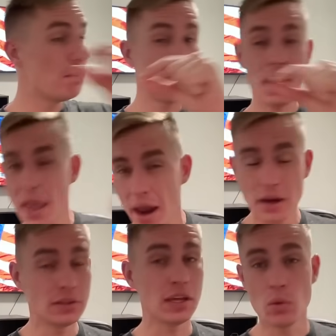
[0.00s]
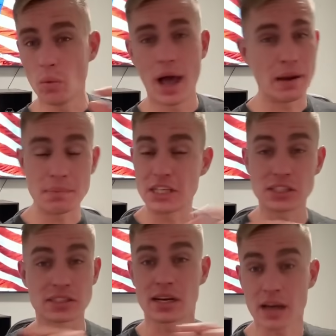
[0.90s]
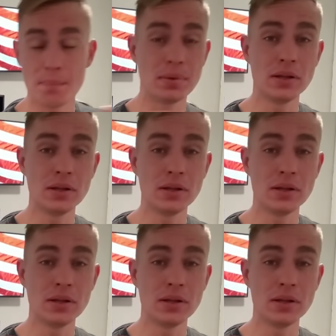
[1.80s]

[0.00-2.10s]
barely won, by just a couple